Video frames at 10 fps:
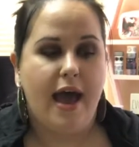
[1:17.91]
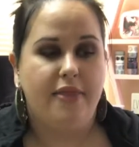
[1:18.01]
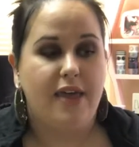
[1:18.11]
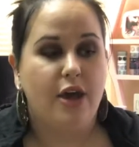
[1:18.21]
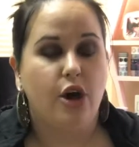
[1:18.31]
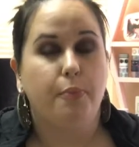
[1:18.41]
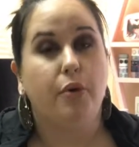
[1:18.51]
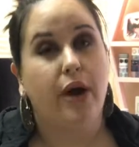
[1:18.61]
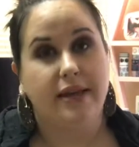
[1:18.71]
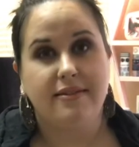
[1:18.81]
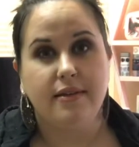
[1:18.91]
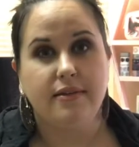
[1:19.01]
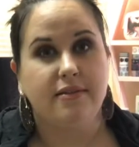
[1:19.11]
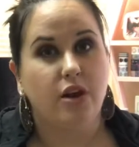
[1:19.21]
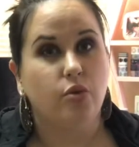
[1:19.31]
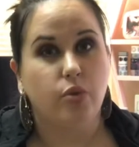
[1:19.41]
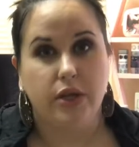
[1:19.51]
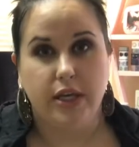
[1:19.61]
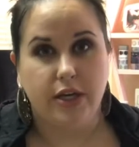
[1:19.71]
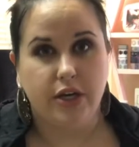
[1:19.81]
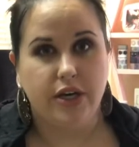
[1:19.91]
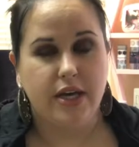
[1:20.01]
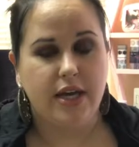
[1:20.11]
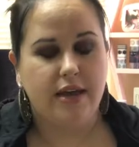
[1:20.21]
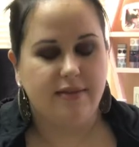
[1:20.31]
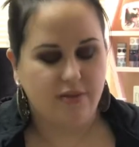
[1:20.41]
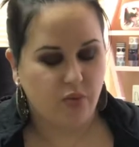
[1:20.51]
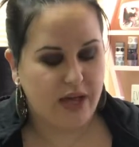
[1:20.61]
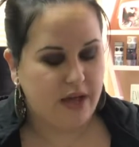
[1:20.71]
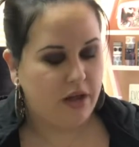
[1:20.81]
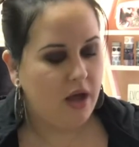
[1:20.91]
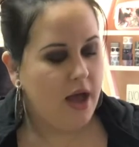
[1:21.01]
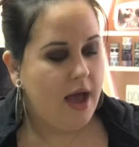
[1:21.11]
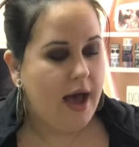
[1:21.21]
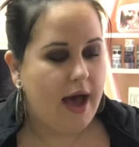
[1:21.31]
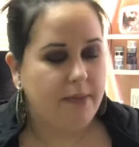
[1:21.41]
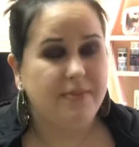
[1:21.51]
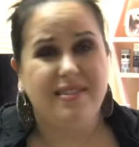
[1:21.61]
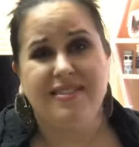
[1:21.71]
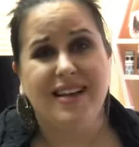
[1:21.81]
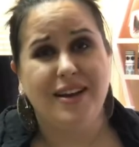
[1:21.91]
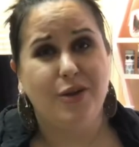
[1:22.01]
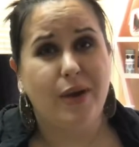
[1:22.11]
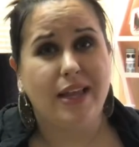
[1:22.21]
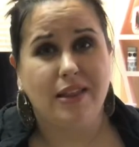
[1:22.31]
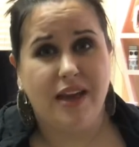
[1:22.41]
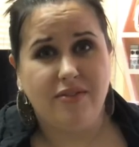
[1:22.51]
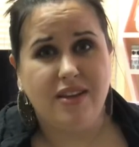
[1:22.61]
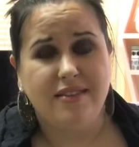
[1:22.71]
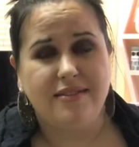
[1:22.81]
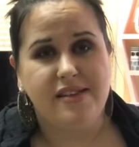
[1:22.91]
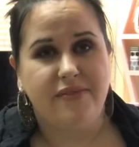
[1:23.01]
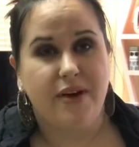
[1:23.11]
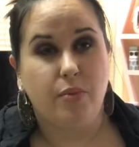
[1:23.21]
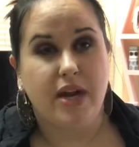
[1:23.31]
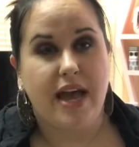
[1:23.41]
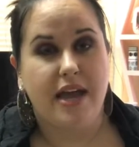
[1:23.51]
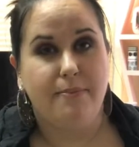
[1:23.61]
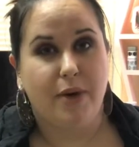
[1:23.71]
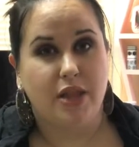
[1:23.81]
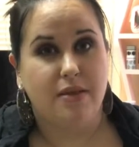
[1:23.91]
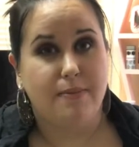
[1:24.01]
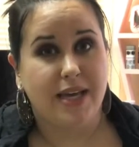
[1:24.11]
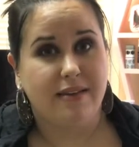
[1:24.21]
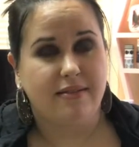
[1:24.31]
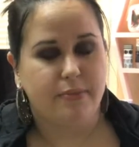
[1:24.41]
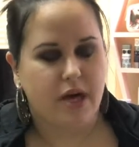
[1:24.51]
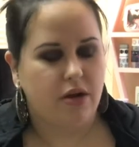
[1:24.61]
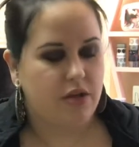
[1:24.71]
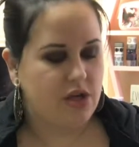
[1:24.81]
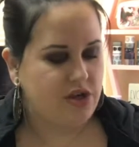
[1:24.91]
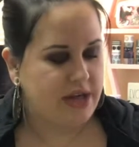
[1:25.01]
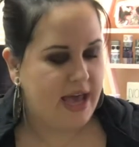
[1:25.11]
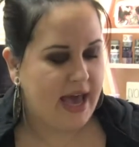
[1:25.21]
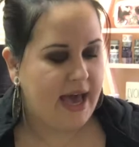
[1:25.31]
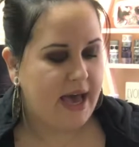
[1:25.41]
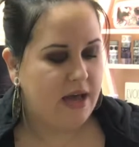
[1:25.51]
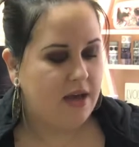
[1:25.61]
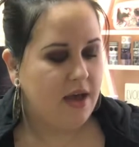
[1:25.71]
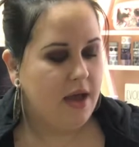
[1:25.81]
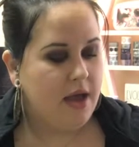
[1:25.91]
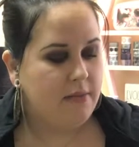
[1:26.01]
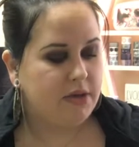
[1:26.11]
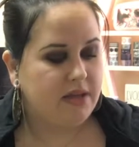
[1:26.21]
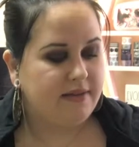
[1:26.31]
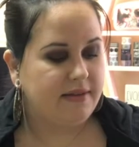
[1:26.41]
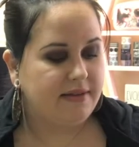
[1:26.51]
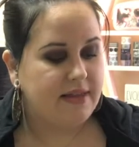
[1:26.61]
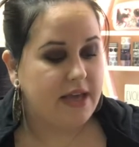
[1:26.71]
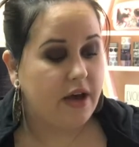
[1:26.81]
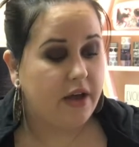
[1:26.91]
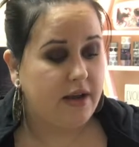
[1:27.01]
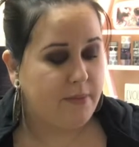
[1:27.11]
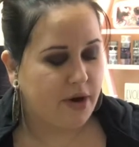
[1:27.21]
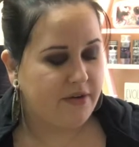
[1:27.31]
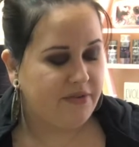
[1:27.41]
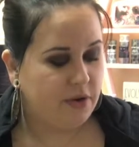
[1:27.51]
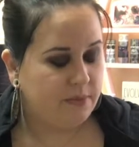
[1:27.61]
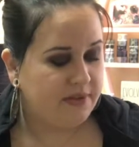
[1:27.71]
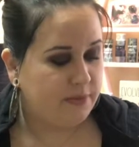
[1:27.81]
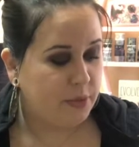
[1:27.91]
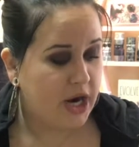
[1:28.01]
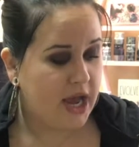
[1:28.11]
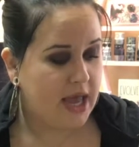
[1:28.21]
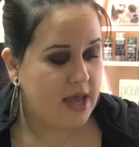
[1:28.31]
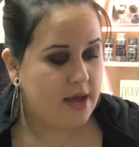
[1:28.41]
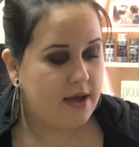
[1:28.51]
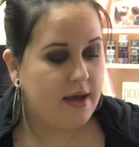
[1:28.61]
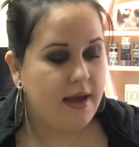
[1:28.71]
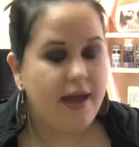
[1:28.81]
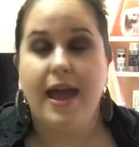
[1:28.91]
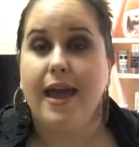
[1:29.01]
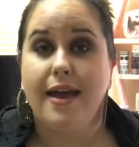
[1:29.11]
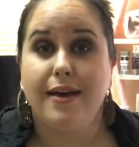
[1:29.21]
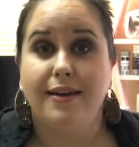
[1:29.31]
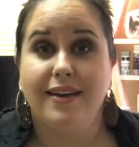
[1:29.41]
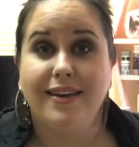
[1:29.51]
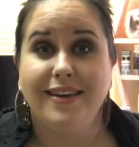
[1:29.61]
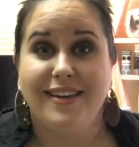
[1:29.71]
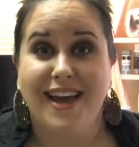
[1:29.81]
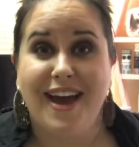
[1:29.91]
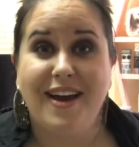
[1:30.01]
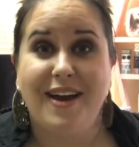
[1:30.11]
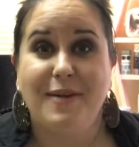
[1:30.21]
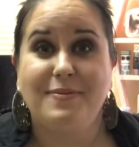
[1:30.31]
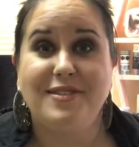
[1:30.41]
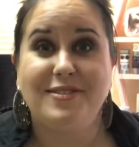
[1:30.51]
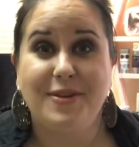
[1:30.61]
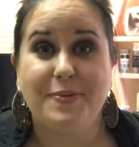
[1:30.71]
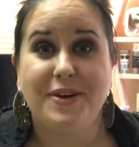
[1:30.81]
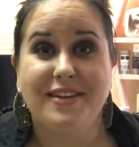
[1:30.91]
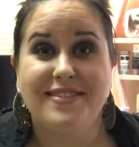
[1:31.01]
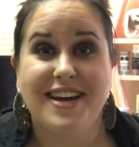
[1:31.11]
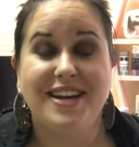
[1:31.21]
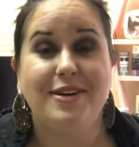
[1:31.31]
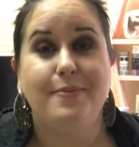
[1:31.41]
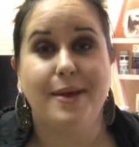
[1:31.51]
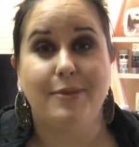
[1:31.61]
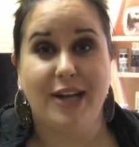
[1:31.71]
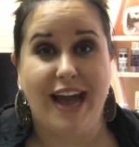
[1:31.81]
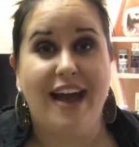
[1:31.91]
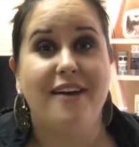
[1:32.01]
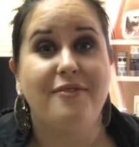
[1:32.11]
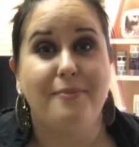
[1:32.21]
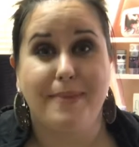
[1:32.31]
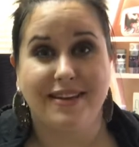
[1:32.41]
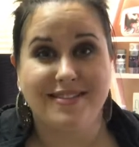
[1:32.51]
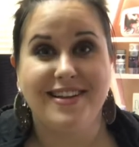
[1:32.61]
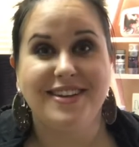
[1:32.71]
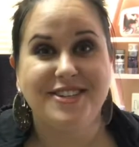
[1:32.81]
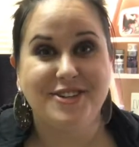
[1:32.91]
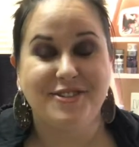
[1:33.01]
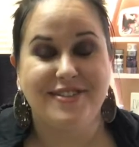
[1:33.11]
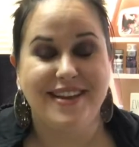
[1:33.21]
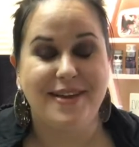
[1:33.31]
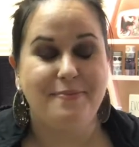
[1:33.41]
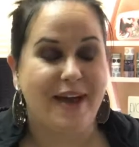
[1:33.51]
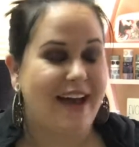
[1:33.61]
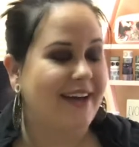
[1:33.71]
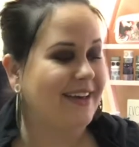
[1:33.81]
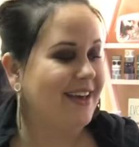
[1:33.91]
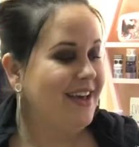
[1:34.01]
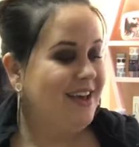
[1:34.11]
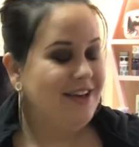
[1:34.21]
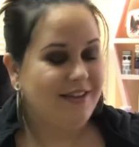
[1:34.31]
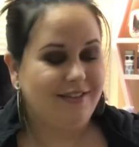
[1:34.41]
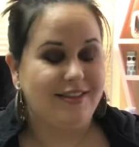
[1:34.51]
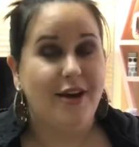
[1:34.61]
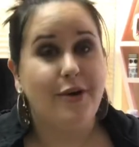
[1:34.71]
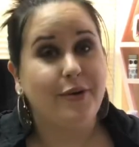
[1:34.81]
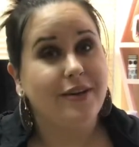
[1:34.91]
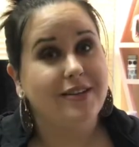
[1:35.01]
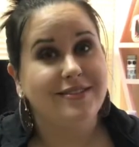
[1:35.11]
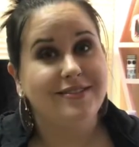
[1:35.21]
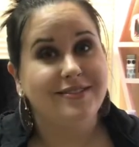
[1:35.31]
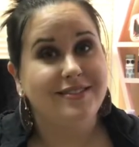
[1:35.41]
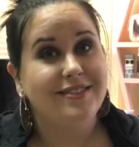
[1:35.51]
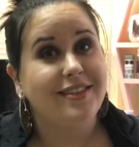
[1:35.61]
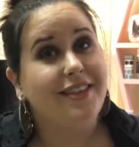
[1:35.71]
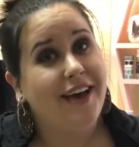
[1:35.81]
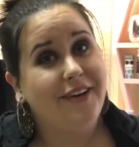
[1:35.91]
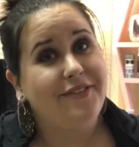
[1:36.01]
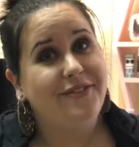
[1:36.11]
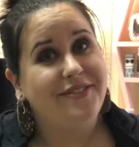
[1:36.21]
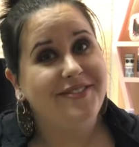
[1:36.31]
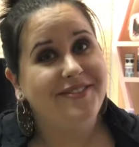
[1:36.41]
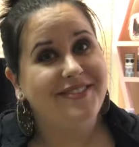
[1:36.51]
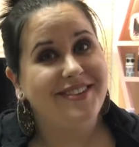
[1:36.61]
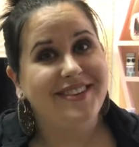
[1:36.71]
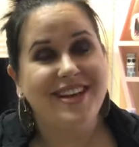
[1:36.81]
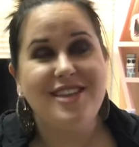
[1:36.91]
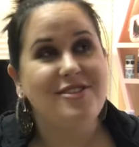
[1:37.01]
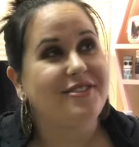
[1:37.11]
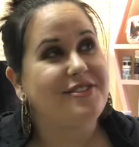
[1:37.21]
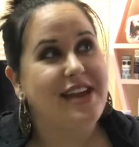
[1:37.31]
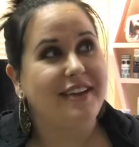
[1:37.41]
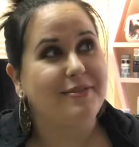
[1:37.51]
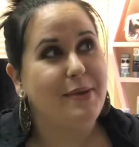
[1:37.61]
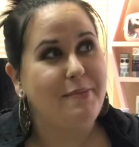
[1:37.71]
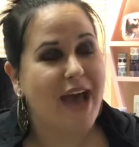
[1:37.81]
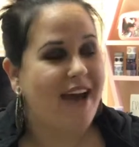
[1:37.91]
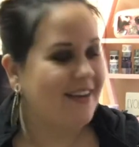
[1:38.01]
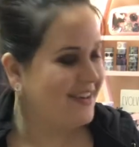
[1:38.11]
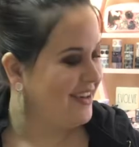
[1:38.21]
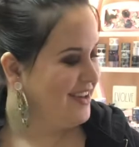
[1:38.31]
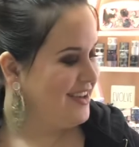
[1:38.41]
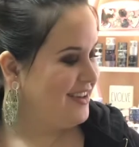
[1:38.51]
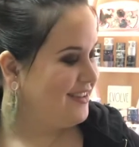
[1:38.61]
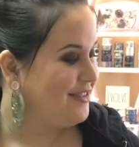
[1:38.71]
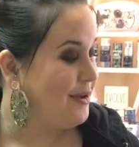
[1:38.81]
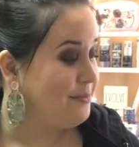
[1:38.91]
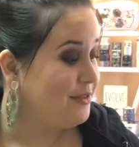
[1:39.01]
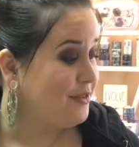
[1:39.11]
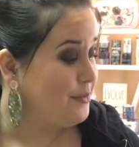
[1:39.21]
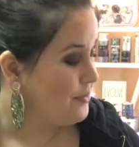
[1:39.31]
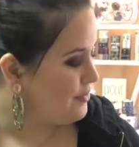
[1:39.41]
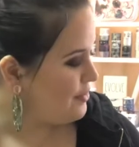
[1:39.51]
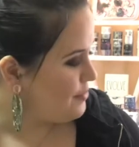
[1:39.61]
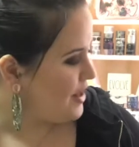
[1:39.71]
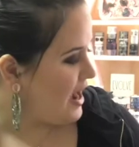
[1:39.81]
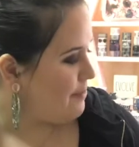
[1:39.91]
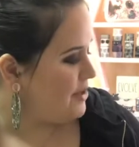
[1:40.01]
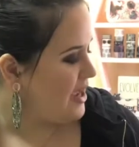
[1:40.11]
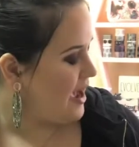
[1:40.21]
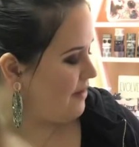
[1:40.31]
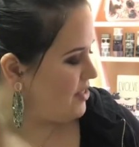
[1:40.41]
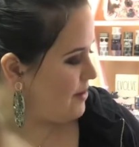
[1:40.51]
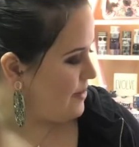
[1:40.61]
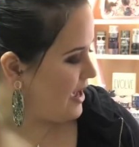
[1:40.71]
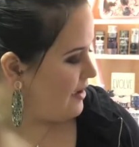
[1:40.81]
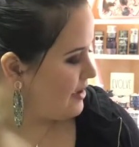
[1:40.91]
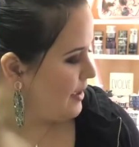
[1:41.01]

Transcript: I think her prices are really good as well. Um, since I knew I loved this stuff, I went ahead and bought the biggest bottle that she had, but this is the Eau de Parfum Spray. And yeah, I'm super excited to be able to have my signature scent back. So love, it just takes me back. So I'm super, super happy to have that back.